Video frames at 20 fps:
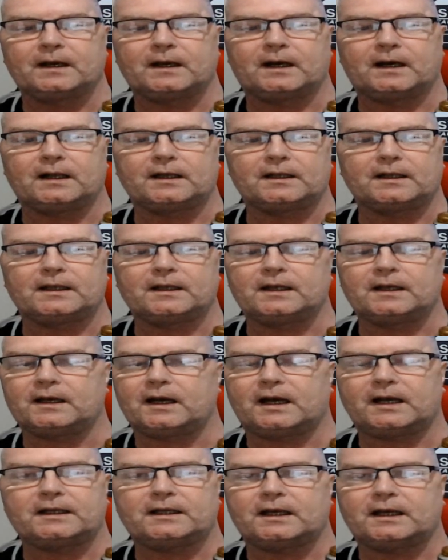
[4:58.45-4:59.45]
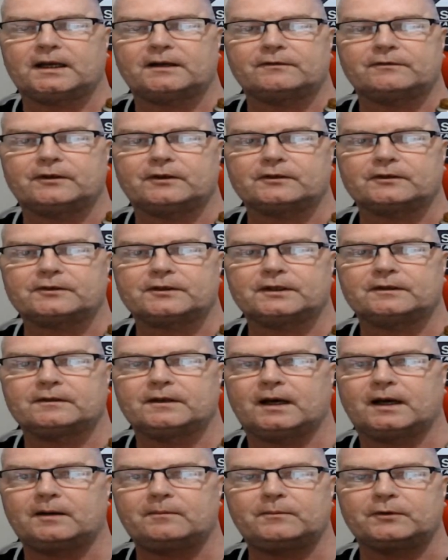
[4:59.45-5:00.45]
And I can't fault it.
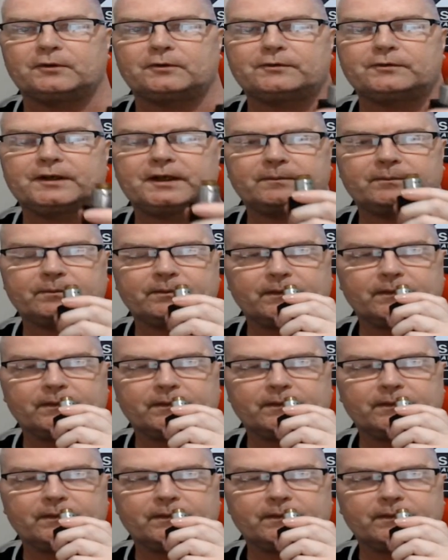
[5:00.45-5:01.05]
I'm loving it.